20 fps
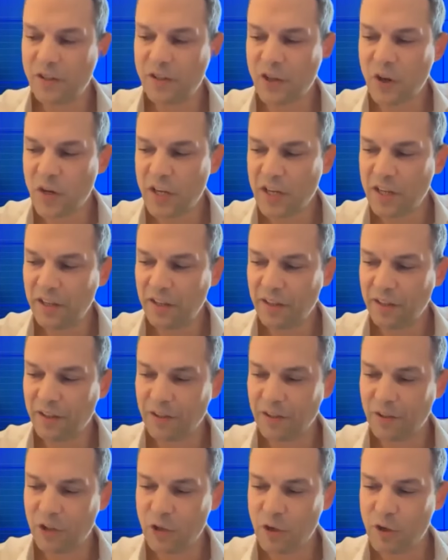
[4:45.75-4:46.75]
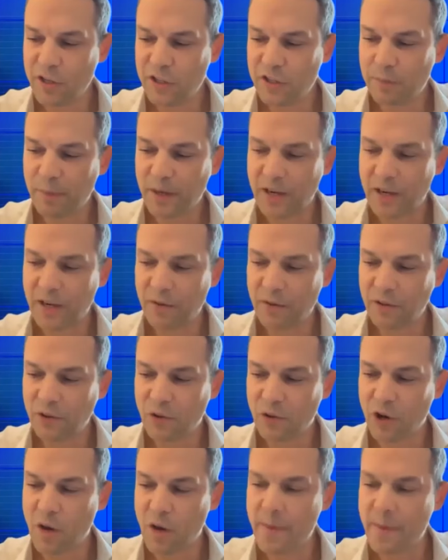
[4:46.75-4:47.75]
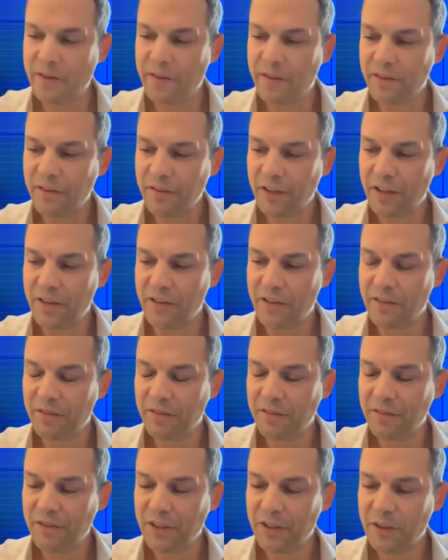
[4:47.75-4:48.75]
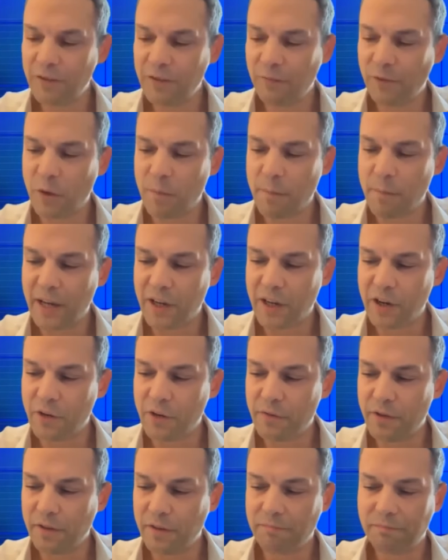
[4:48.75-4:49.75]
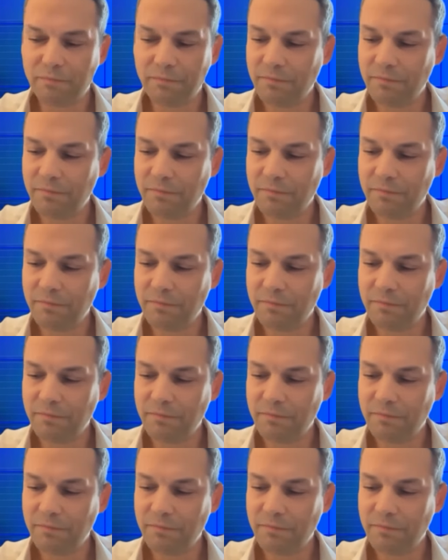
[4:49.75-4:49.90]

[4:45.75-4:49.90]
Tony, curious about your comment, and you've gone back over